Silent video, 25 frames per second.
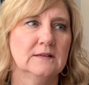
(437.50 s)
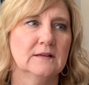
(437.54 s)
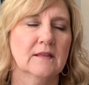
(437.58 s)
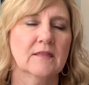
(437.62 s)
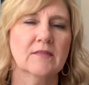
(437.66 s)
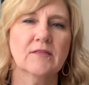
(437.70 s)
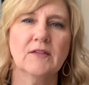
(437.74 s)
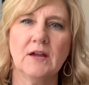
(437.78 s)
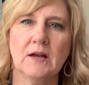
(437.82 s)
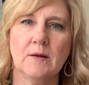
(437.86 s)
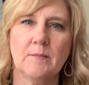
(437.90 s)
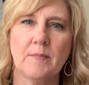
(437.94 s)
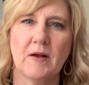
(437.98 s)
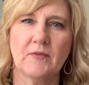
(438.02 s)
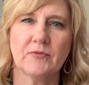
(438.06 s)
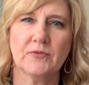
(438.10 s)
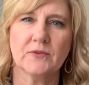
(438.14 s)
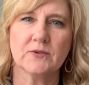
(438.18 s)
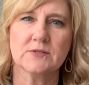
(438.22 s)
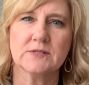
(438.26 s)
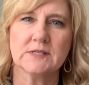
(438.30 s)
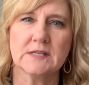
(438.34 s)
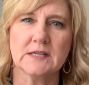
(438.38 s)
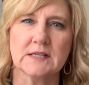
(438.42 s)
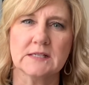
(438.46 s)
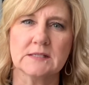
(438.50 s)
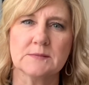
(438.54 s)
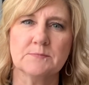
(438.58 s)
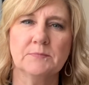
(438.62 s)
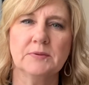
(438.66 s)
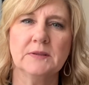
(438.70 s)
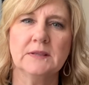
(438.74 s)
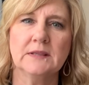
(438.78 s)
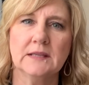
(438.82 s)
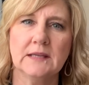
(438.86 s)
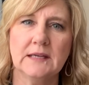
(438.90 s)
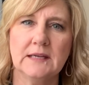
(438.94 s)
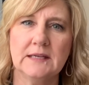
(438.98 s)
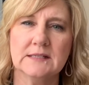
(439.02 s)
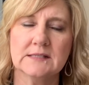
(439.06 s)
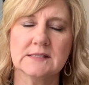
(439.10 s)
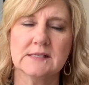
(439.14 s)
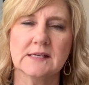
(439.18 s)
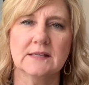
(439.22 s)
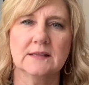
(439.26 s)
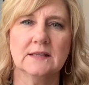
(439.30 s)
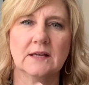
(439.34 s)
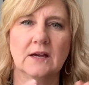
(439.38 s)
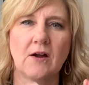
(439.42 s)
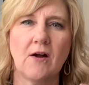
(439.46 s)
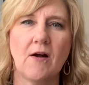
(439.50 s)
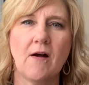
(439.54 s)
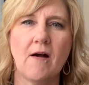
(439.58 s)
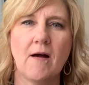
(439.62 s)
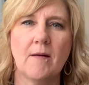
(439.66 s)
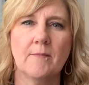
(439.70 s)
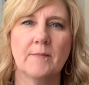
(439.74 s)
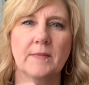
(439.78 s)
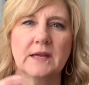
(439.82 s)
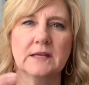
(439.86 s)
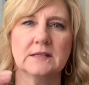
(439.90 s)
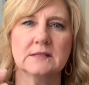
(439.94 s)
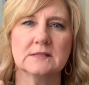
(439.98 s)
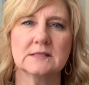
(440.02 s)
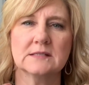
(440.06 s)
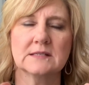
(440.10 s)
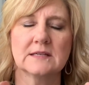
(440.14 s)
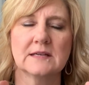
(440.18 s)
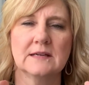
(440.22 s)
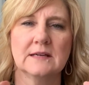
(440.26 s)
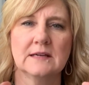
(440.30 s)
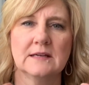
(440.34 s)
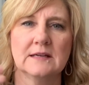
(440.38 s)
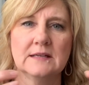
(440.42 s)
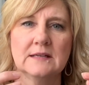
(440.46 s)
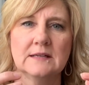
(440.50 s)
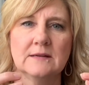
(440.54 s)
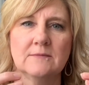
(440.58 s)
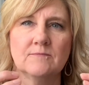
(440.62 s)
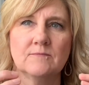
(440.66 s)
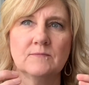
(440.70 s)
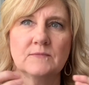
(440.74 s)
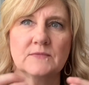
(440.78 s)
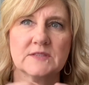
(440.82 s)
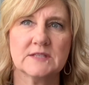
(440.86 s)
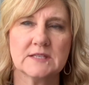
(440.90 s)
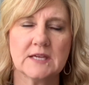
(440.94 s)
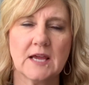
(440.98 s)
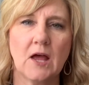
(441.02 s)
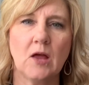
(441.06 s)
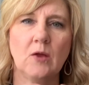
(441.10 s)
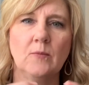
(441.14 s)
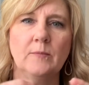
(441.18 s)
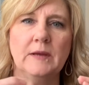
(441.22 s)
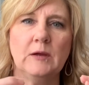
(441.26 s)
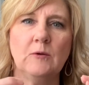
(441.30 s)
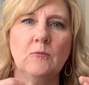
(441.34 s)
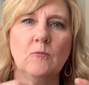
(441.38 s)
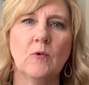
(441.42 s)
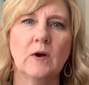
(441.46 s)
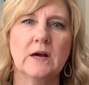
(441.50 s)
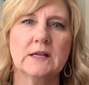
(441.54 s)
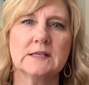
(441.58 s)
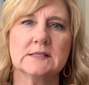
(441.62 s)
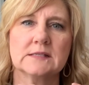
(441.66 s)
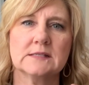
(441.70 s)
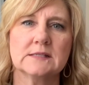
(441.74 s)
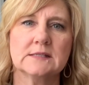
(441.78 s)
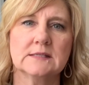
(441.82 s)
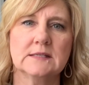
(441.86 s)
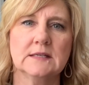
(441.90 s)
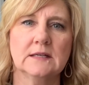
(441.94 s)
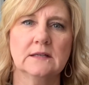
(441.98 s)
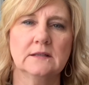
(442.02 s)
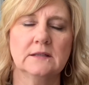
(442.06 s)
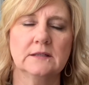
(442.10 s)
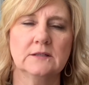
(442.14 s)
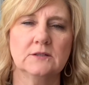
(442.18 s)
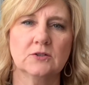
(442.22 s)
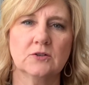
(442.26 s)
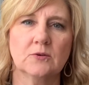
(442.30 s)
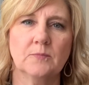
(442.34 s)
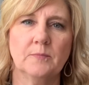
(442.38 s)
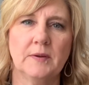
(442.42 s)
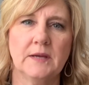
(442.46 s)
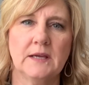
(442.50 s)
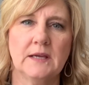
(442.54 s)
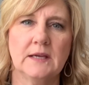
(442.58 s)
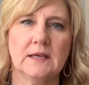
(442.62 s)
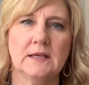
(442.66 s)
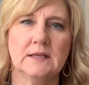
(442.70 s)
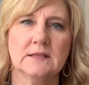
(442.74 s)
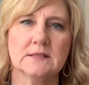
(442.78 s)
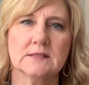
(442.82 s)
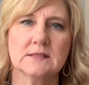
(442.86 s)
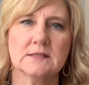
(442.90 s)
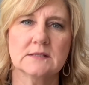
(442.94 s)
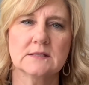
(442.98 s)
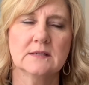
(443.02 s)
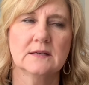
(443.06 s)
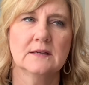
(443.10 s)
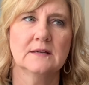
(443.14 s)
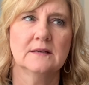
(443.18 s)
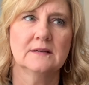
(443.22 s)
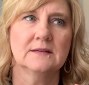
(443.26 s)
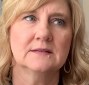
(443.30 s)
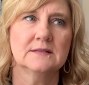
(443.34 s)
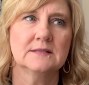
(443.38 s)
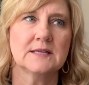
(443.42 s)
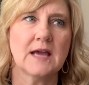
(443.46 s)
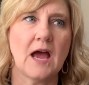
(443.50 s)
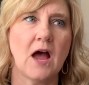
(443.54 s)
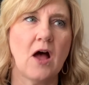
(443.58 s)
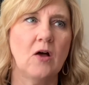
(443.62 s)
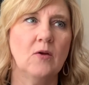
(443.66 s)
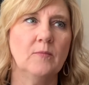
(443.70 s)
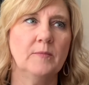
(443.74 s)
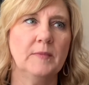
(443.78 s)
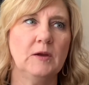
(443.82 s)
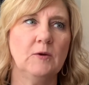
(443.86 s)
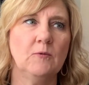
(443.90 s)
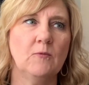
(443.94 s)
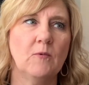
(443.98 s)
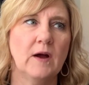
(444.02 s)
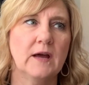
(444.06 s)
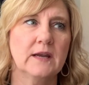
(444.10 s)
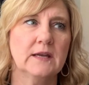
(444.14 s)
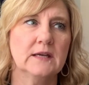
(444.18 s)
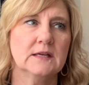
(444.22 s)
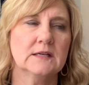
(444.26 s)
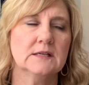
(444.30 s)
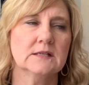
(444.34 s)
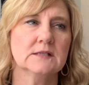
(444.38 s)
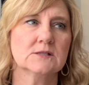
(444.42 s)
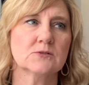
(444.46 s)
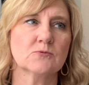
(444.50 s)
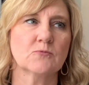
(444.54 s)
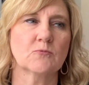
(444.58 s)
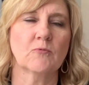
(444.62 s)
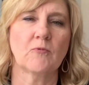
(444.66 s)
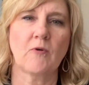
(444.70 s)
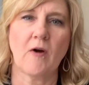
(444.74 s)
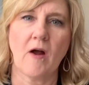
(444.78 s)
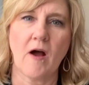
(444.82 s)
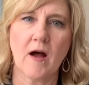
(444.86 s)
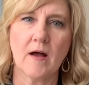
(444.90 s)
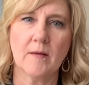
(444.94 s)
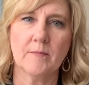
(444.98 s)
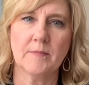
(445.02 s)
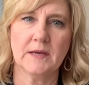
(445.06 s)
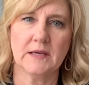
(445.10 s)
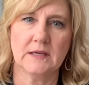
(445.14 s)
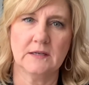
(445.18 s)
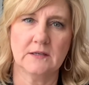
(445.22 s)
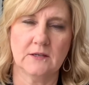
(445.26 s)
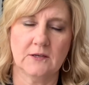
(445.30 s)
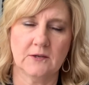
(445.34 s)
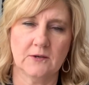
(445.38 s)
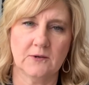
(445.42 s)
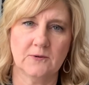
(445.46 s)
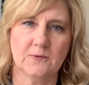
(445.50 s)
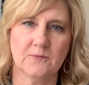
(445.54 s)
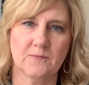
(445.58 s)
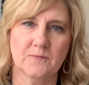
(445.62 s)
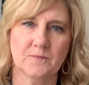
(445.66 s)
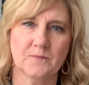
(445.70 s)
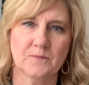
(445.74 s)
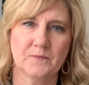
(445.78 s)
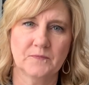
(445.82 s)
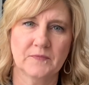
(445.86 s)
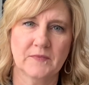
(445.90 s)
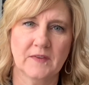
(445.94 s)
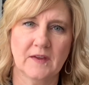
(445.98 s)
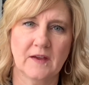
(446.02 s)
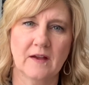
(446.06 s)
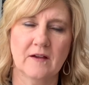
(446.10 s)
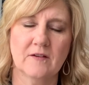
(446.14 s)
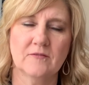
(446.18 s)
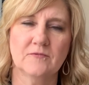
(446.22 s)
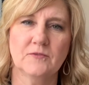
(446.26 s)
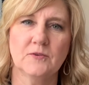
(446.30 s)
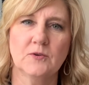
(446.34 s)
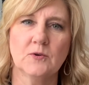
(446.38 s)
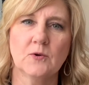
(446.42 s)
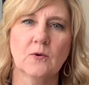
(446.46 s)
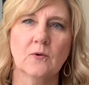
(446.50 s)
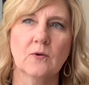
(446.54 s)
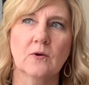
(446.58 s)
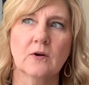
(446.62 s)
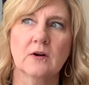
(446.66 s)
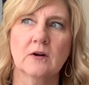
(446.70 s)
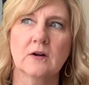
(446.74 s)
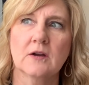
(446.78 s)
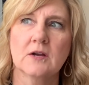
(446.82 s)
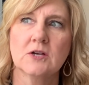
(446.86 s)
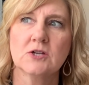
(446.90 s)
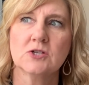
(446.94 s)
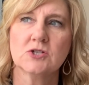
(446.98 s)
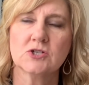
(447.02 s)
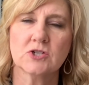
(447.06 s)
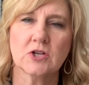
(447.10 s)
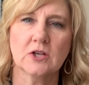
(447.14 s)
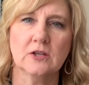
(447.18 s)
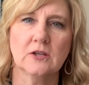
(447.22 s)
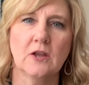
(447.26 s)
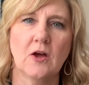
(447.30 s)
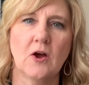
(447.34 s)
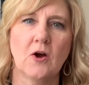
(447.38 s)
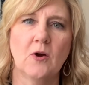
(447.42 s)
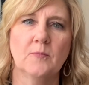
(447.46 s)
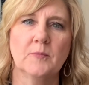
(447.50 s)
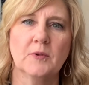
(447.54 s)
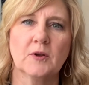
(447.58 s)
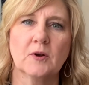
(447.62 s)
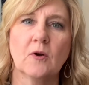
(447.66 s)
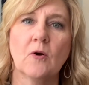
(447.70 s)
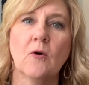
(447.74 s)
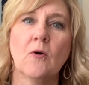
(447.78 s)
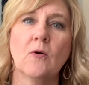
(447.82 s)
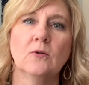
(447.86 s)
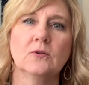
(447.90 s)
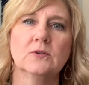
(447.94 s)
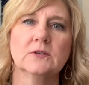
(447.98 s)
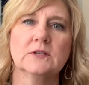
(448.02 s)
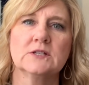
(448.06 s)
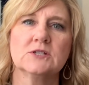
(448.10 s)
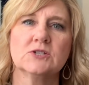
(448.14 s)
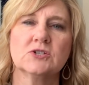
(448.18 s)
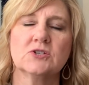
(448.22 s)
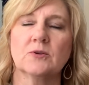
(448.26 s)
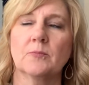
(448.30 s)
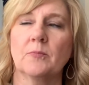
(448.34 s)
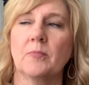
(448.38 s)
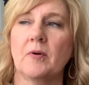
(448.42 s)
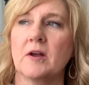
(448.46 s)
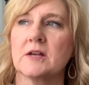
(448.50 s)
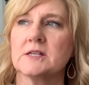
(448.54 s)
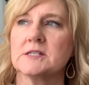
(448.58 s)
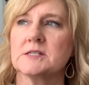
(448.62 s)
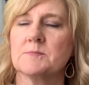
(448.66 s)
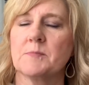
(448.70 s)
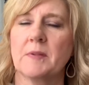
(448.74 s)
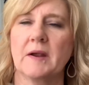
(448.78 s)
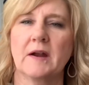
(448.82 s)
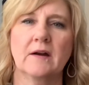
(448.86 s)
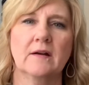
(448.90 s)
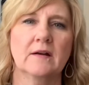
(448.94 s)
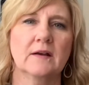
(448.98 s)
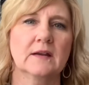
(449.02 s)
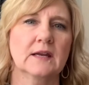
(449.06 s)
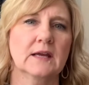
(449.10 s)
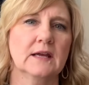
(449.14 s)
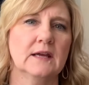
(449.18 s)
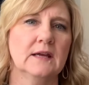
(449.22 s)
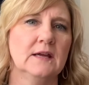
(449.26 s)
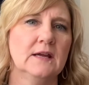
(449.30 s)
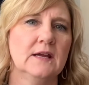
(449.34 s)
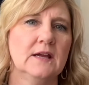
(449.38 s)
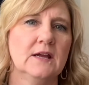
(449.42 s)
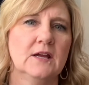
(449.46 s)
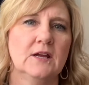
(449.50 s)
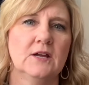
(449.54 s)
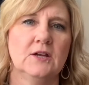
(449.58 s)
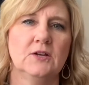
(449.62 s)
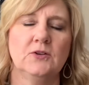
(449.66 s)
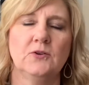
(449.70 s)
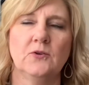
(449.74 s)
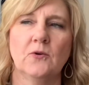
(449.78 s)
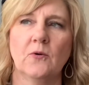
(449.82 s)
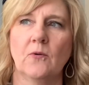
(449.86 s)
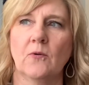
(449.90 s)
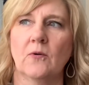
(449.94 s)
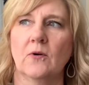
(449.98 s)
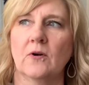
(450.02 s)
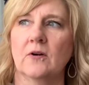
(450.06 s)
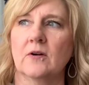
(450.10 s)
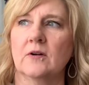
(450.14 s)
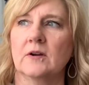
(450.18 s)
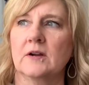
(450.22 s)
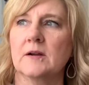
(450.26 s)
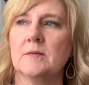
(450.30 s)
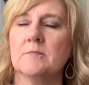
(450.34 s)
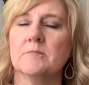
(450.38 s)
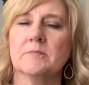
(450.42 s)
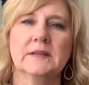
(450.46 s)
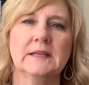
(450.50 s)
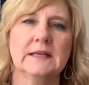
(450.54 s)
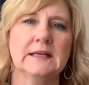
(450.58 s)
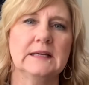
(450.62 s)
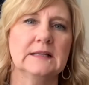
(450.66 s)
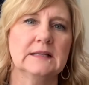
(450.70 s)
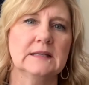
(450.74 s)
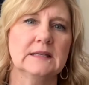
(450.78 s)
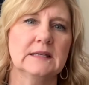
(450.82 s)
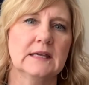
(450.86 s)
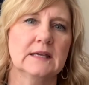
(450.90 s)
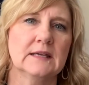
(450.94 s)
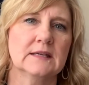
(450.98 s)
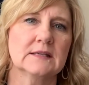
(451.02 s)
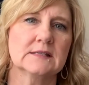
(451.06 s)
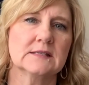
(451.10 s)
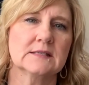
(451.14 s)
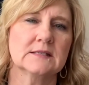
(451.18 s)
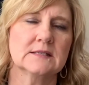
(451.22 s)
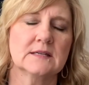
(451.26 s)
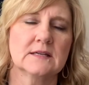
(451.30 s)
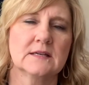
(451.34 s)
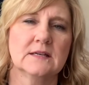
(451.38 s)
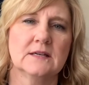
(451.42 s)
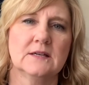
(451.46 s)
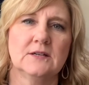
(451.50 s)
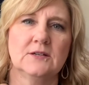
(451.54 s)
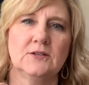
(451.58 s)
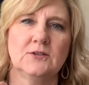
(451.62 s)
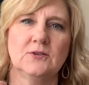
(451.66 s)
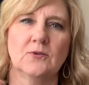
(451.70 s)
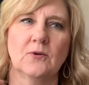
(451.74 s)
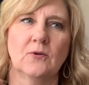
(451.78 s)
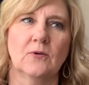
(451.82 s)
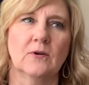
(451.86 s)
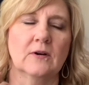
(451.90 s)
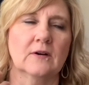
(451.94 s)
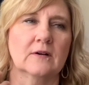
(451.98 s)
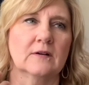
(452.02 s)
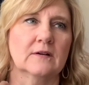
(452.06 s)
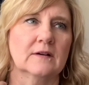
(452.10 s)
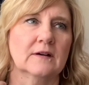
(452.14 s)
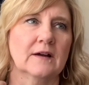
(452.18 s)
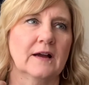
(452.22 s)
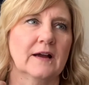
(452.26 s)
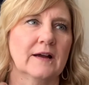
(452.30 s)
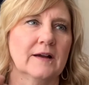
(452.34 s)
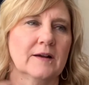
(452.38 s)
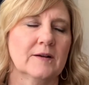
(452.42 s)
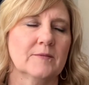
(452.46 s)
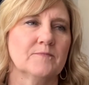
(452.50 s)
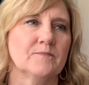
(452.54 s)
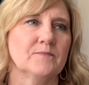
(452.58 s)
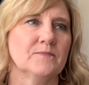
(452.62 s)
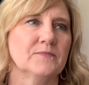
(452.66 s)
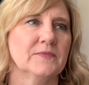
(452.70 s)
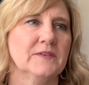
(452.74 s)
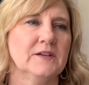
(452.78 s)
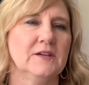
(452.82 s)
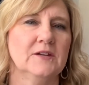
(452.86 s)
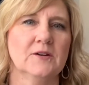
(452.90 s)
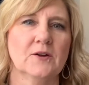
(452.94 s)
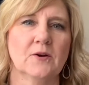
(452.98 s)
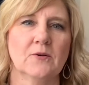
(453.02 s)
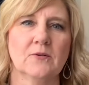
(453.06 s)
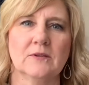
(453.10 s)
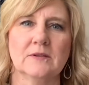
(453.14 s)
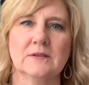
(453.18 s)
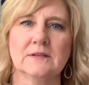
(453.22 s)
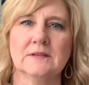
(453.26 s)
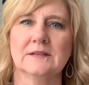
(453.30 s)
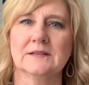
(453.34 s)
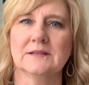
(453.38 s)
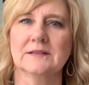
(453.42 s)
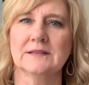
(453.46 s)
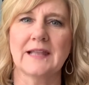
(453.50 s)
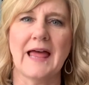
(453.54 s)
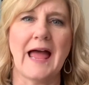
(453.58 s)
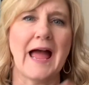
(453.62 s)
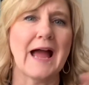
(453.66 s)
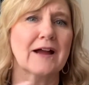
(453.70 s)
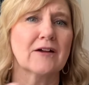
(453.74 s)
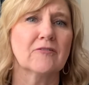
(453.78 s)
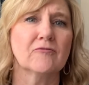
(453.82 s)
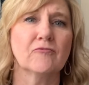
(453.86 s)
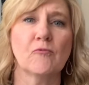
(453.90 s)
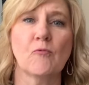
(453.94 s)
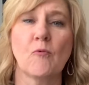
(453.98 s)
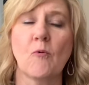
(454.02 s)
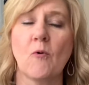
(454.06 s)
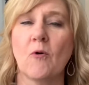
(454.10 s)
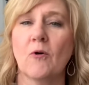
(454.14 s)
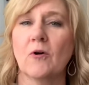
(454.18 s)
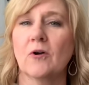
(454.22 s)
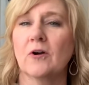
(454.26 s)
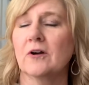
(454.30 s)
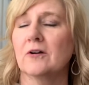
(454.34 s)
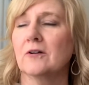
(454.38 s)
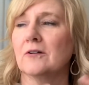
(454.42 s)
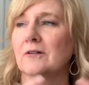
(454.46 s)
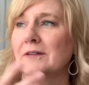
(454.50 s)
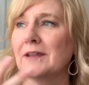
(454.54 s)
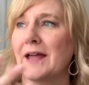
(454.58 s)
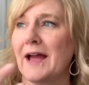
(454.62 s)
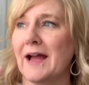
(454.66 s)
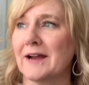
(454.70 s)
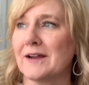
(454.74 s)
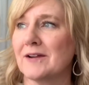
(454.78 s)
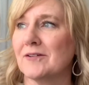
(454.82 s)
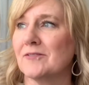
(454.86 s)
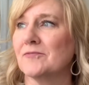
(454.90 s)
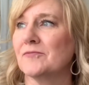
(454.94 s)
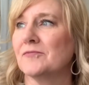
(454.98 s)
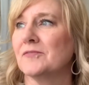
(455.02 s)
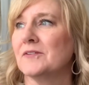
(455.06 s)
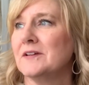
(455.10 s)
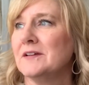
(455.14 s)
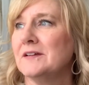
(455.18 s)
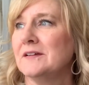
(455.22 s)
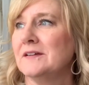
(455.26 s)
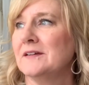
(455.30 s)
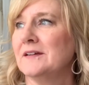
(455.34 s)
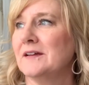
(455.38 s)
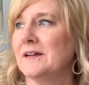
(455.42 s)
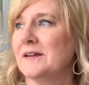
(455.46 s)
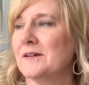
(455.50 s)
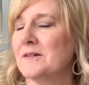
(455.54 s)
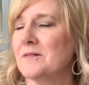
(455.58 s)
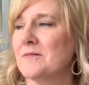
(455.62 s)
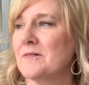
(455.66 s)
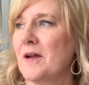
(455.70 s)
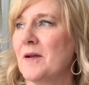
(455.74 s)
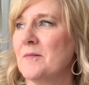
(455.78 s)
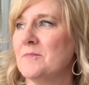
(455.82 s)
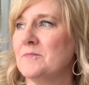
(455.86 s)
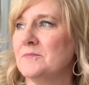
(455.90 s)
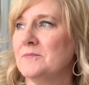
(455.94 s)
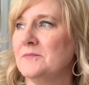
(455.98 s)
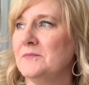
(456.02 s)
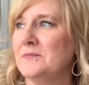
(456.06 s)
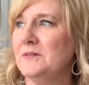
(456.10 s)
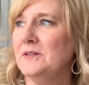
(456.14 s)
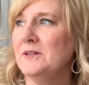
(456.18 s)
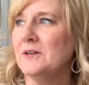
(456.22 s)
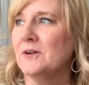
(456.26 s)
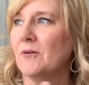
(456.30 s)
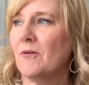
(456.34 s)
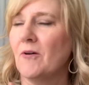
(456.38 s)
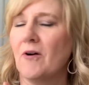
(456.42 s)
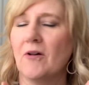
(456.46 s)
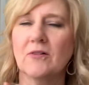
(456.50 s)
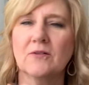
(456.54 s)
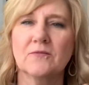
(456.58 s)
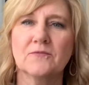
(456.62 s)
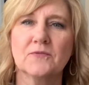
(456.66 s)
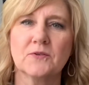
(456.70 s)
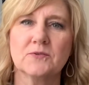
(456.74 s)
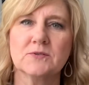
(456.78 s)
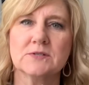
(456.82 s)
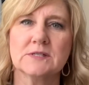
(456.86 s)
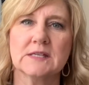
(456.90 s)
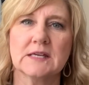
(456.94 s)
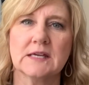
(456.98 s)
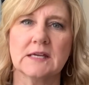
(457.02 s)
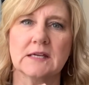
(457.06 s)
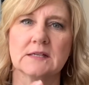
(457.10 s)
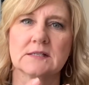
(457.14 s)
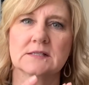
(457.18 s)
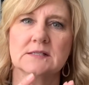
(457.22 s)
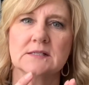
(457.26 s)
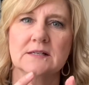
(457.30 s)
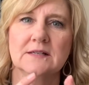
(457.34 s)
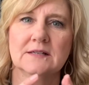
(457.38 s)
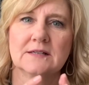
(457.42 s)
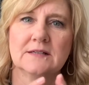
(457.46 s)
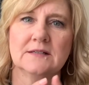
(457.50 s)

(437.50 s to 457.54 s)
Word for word: think about those things. Please, in the comments, tell me what's stealing your peace. Tell me what is robbing you of your shalom, your wholeness, your prosperity, your completeness, your, um, you know, lack of war or lack of, uh, I'm, you know, all of those things.